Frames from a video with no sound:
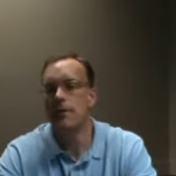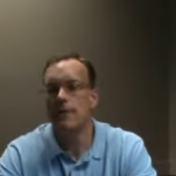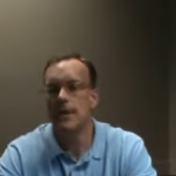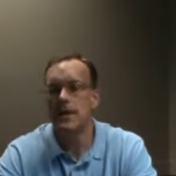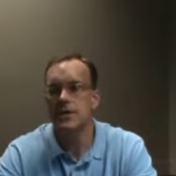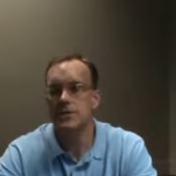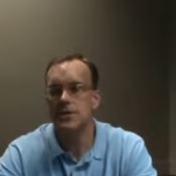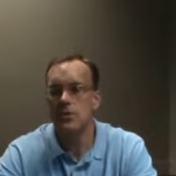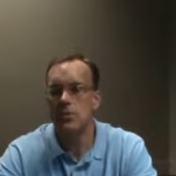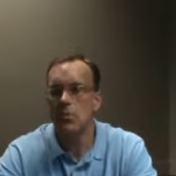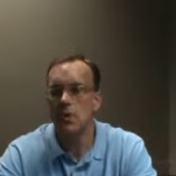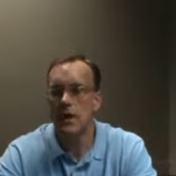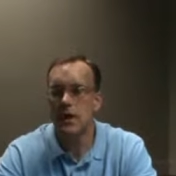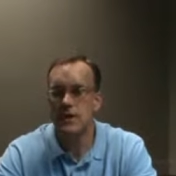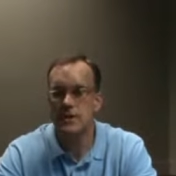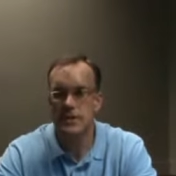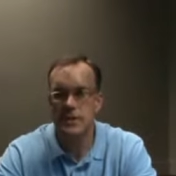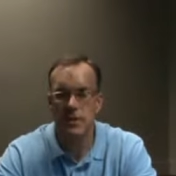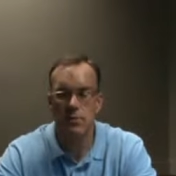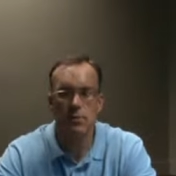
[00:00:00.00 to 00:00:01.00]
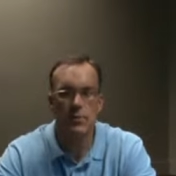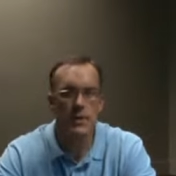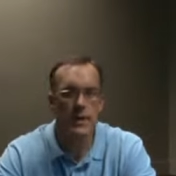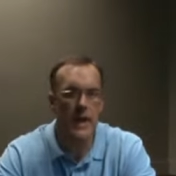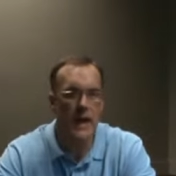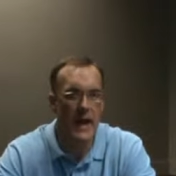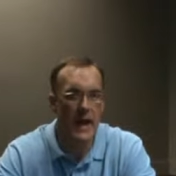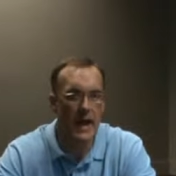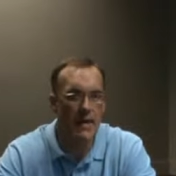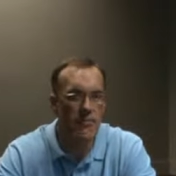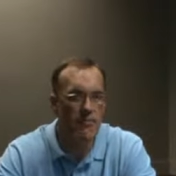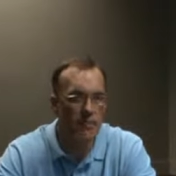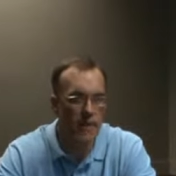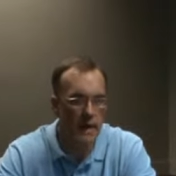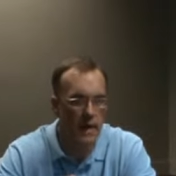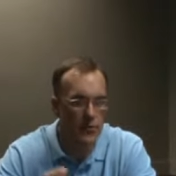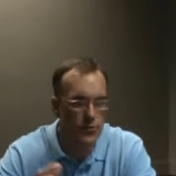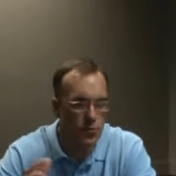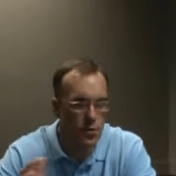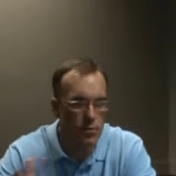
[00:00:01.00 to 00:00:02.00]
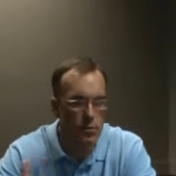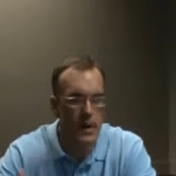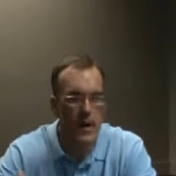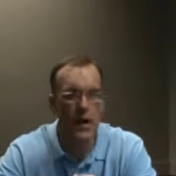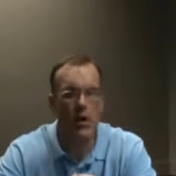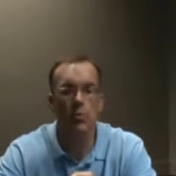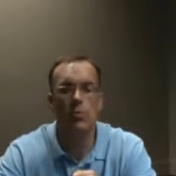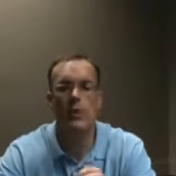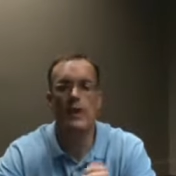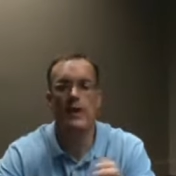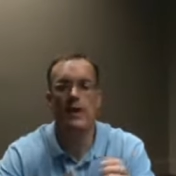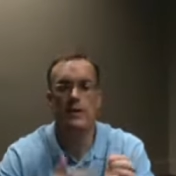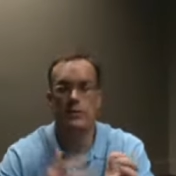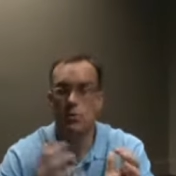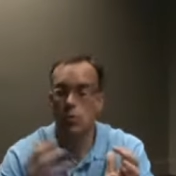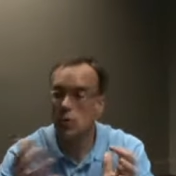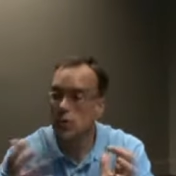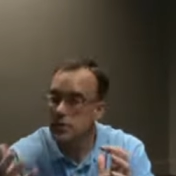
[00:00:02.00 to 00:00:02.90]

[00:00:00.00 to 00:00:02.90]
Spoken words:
based on what I see within a half-mile to 1 mile radius,